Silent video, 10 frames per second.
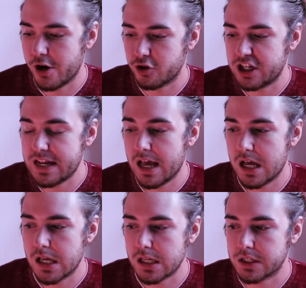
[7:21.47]
she
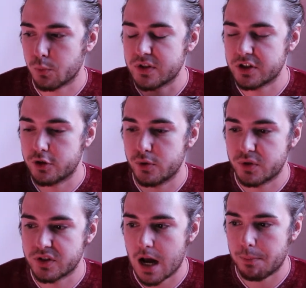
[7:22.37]
tells Winston
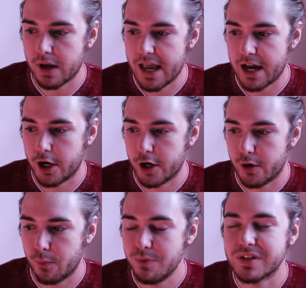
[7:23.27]
Duke's doppelganger,
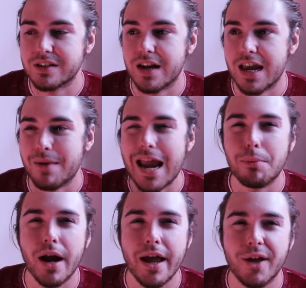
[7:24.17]
what was his name,
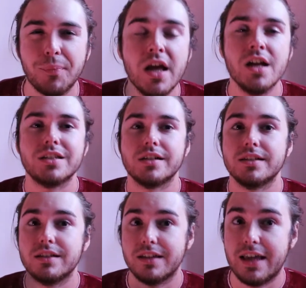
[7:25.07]
Abraham, to
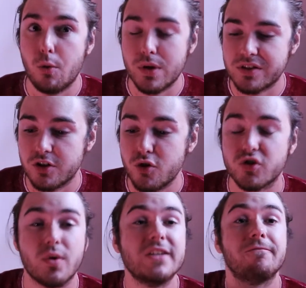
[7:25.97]
get Winston Duke. So
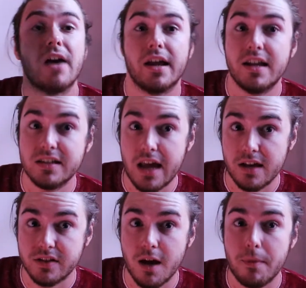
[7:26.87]
he's fucking his
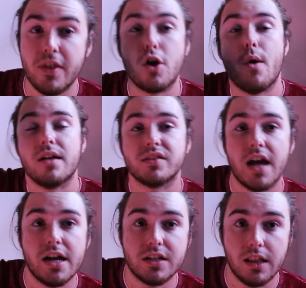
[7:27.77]
ass up, and they go
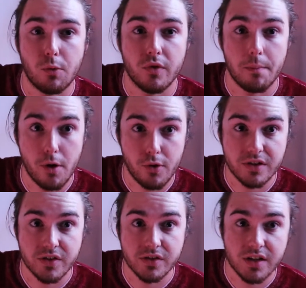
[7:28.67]
outside to like where the boat
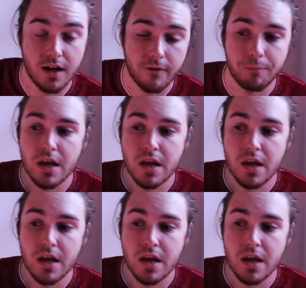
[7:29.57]
is and stuff.